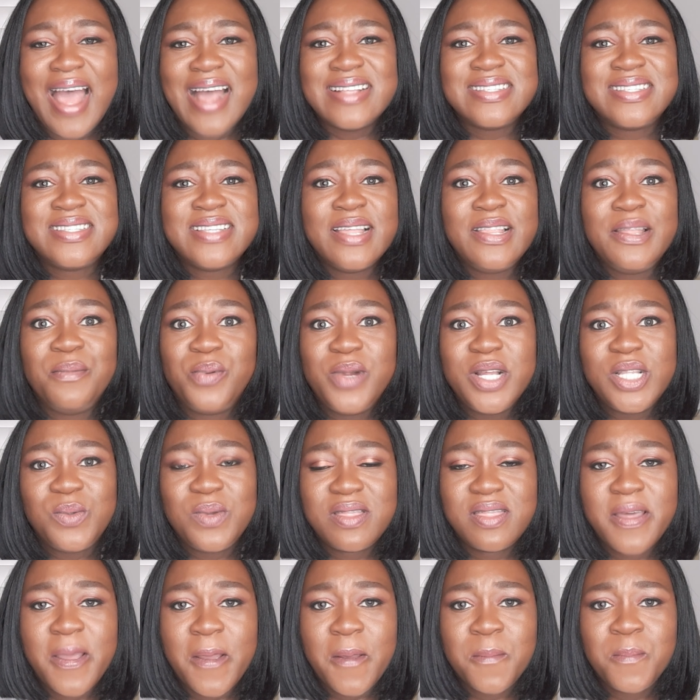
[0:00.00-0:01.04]
and celebrate
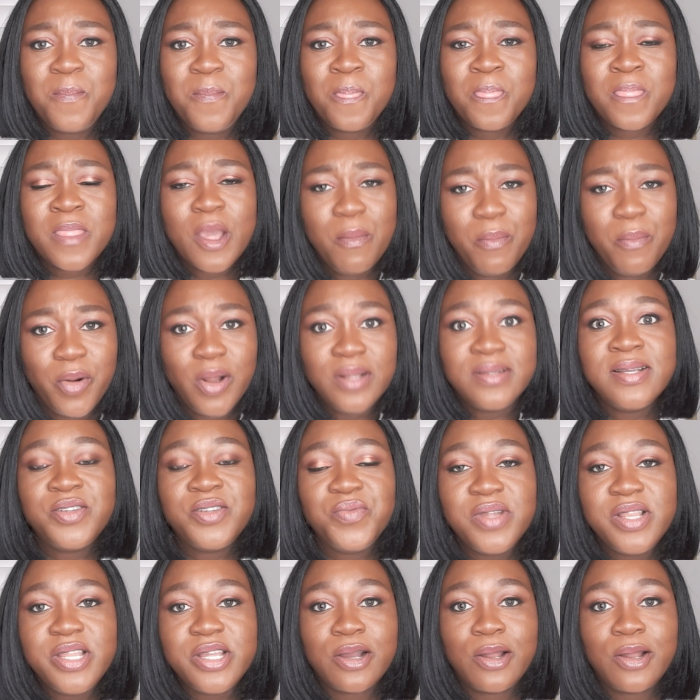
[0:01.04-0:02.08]
with them brought it
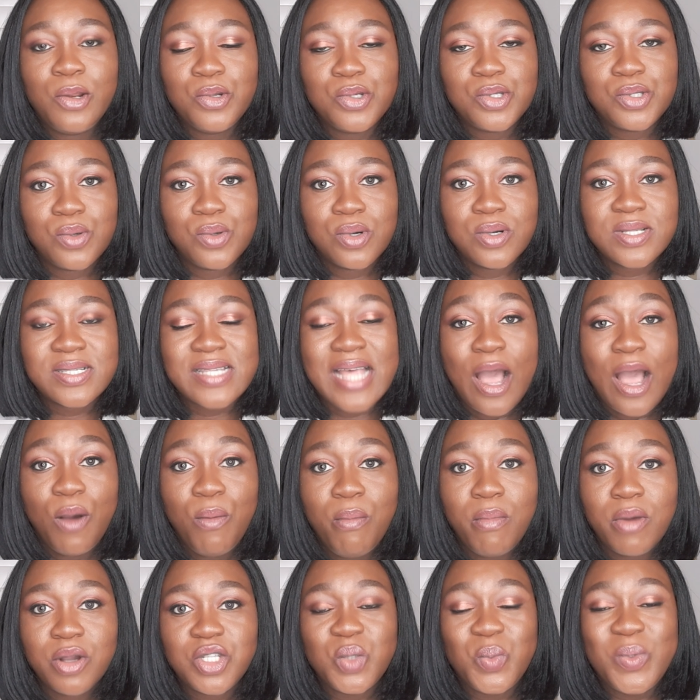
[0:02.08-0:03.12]
really close to us how
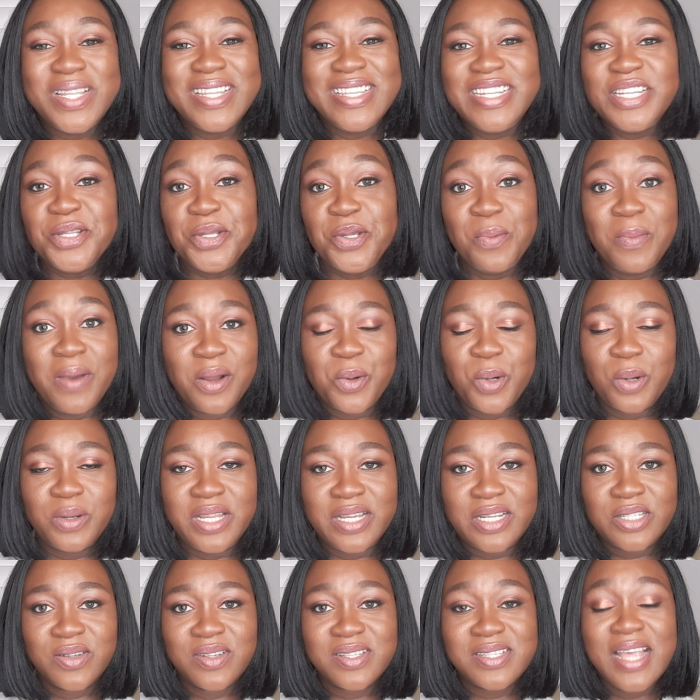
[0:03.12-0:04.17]
much we need human
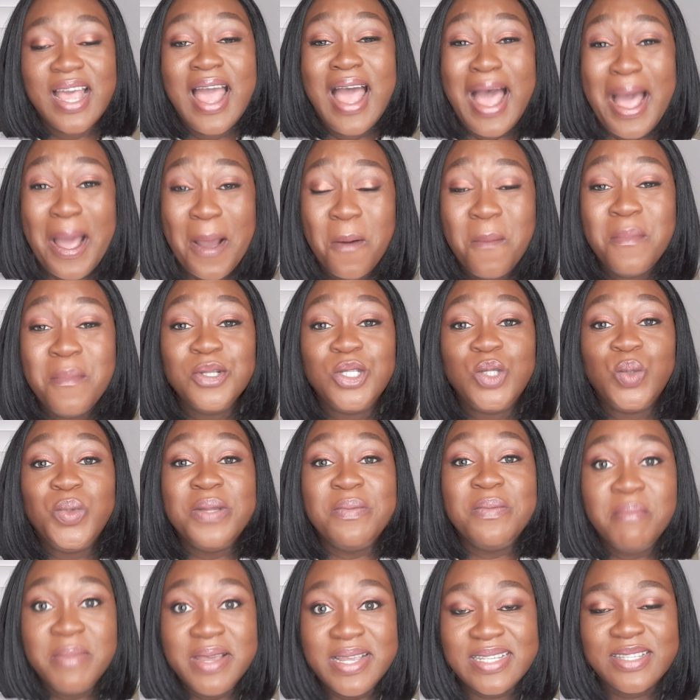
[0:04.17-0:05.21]
connections, how much we
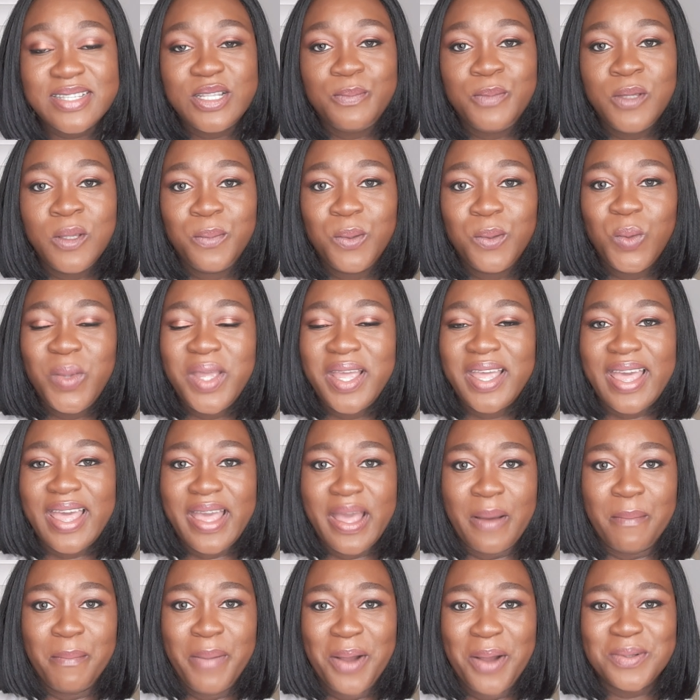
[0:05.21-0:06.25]
miss the people we
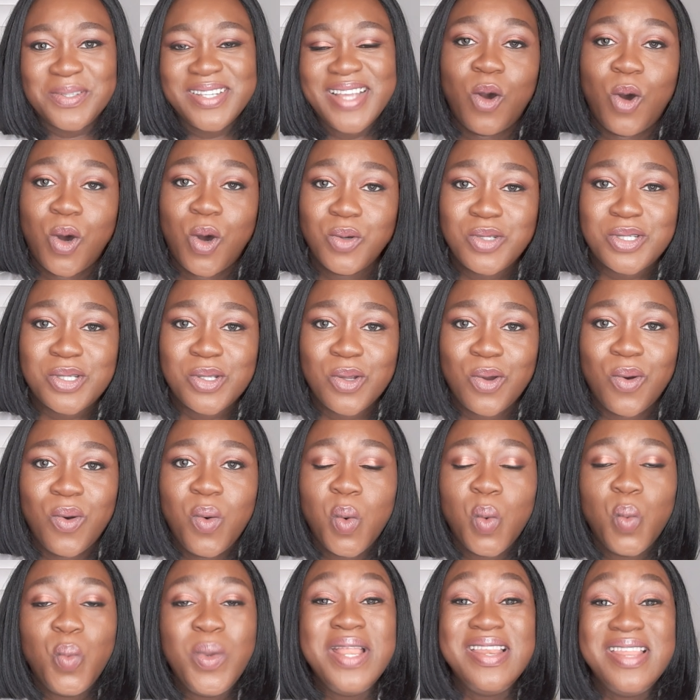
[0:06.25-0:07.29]
care about. Also,
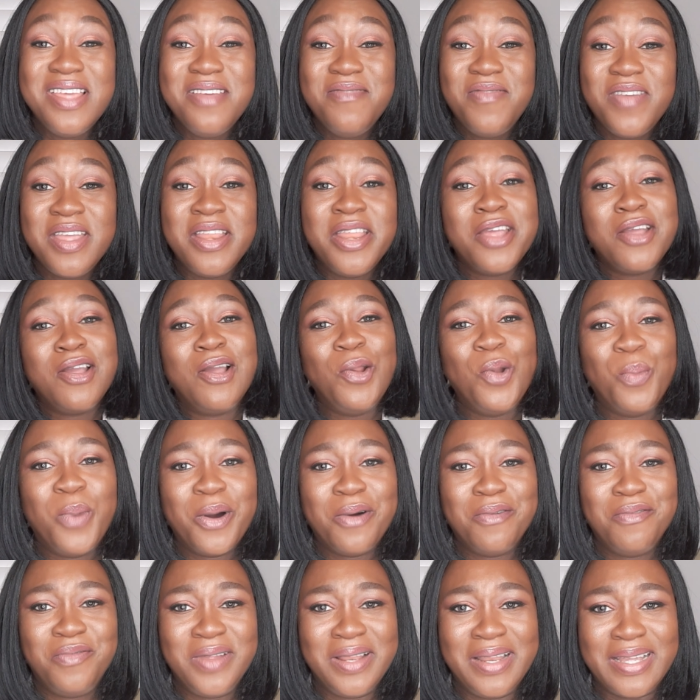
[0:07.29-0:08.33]
we live in a
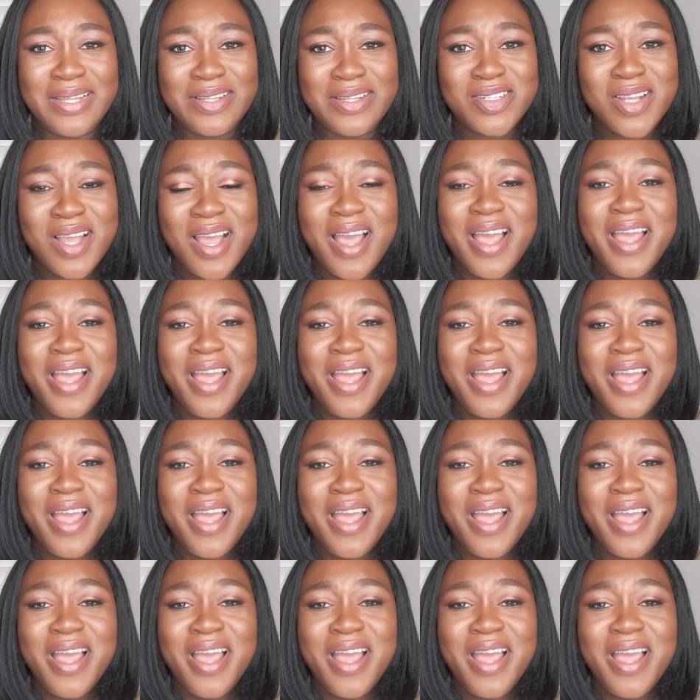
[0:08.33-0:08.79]
global village.